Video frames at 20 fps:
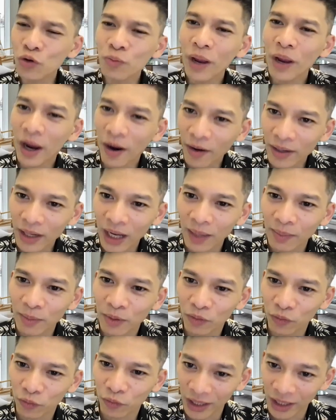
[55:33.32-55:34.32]
paradigm
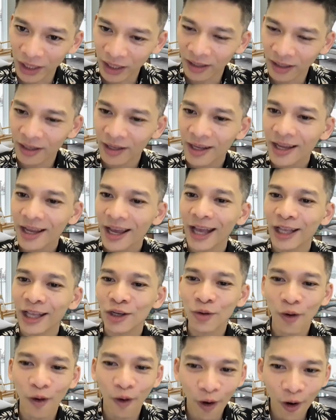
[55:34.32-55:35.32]
of reading. And
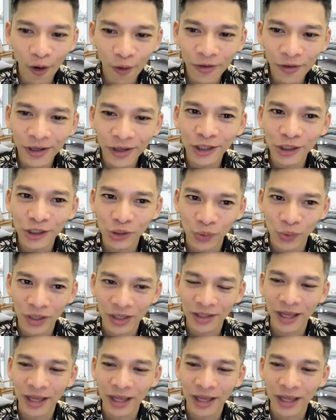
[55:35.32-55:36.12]
you're already doing